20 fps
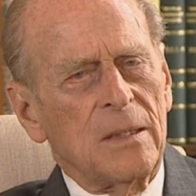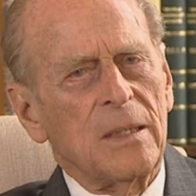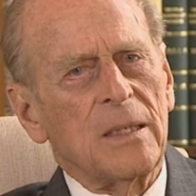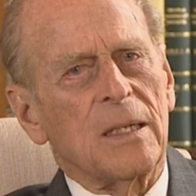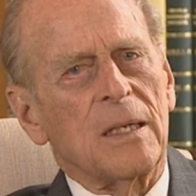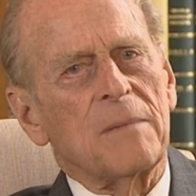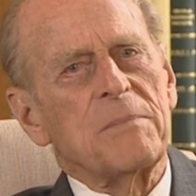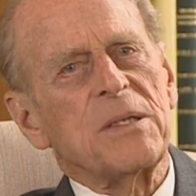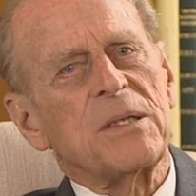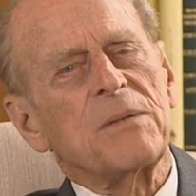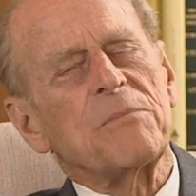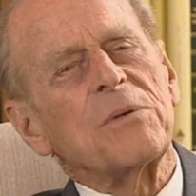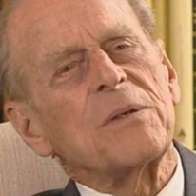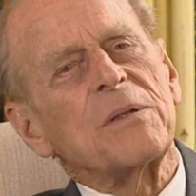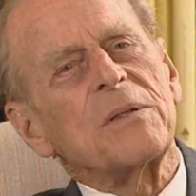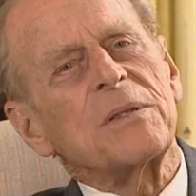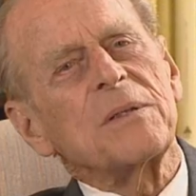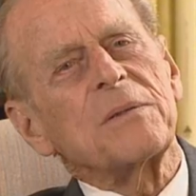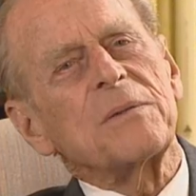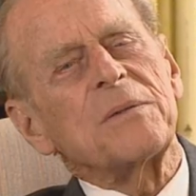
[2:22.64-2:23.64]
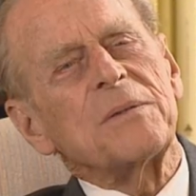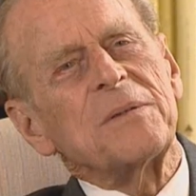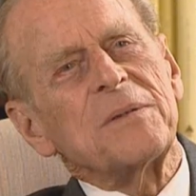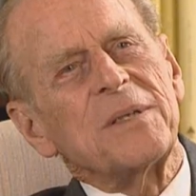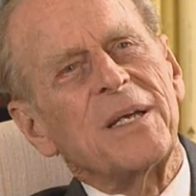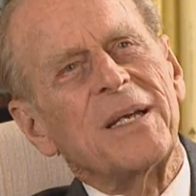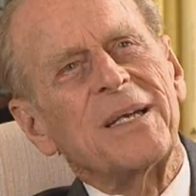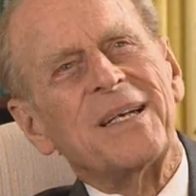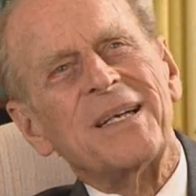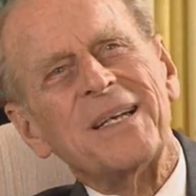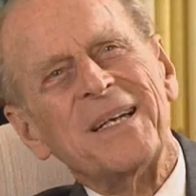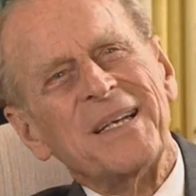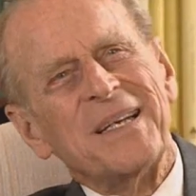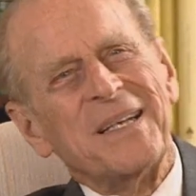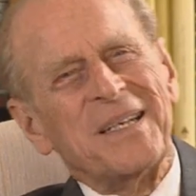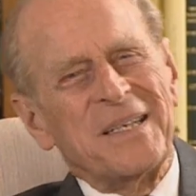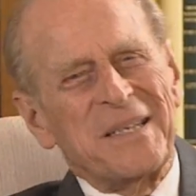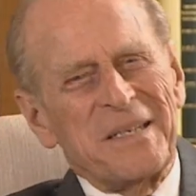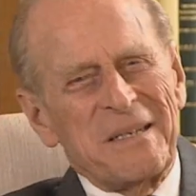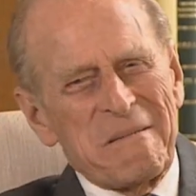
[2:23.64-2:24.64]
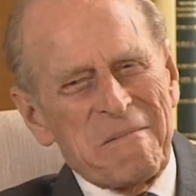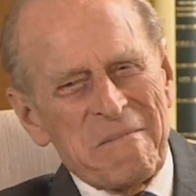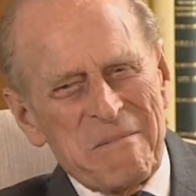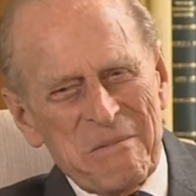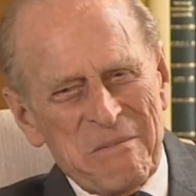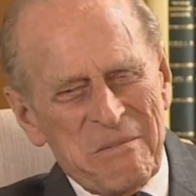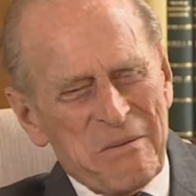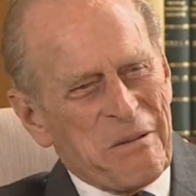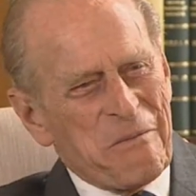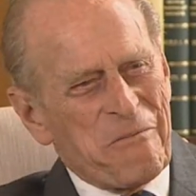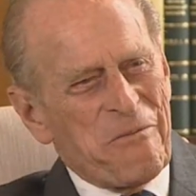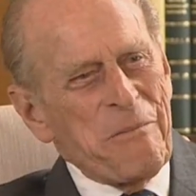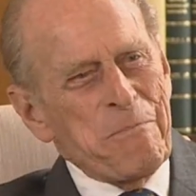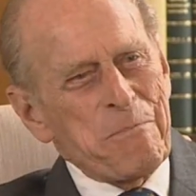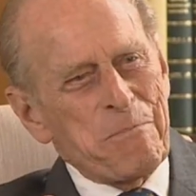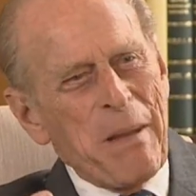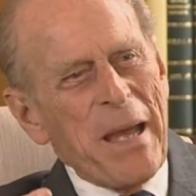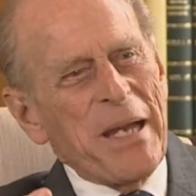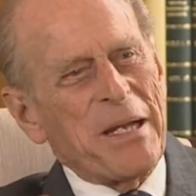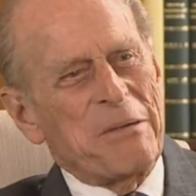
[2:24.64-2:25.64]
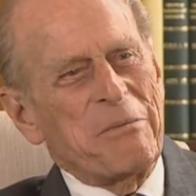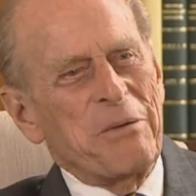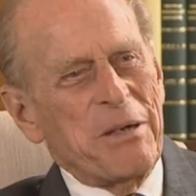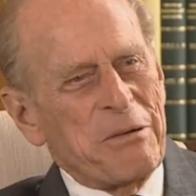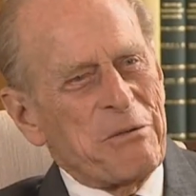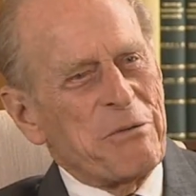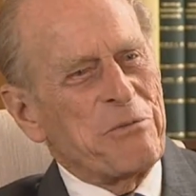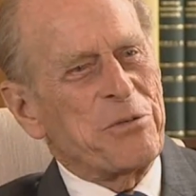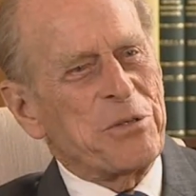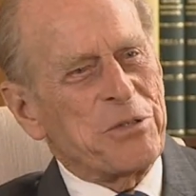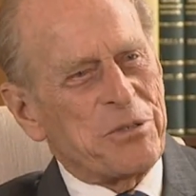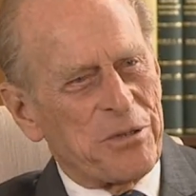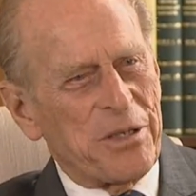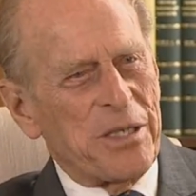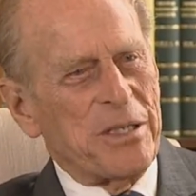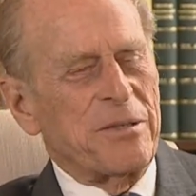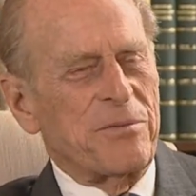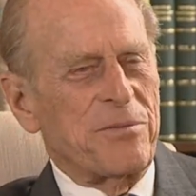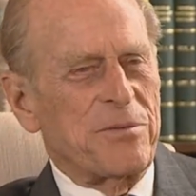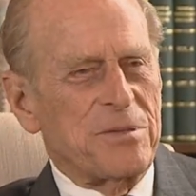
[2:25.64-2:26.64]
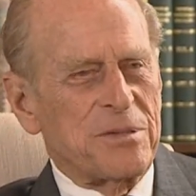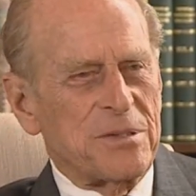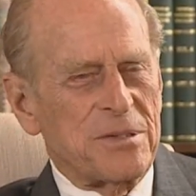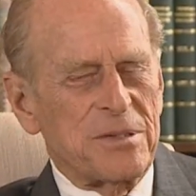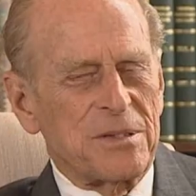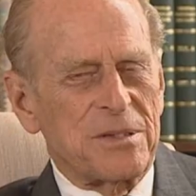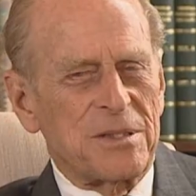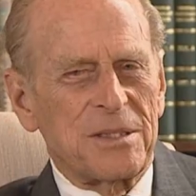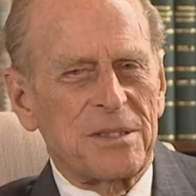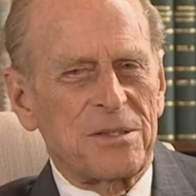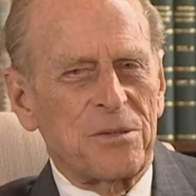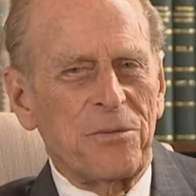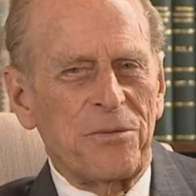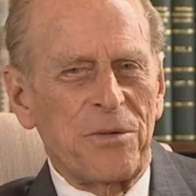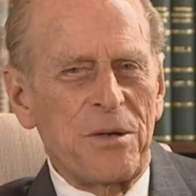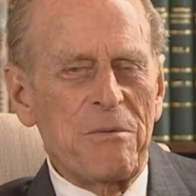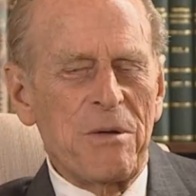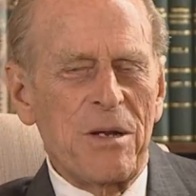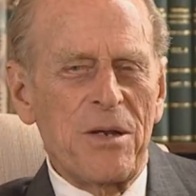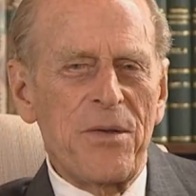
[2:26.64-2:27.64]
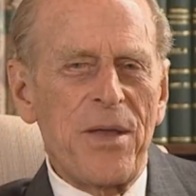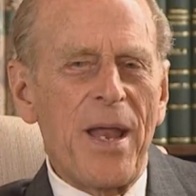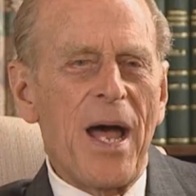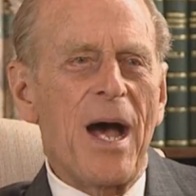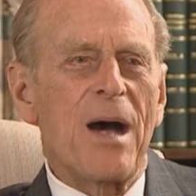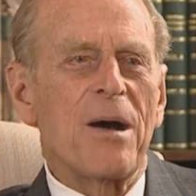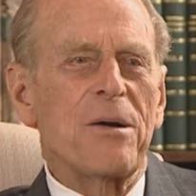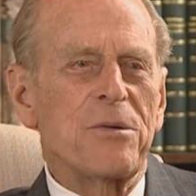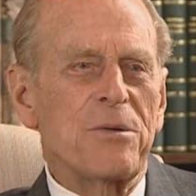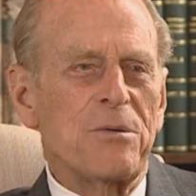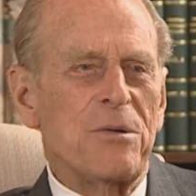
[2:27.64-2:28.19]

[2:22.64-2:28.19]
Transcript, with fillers: Yeah, I mean, the packaway refrigerator, for instance, it's all very well now.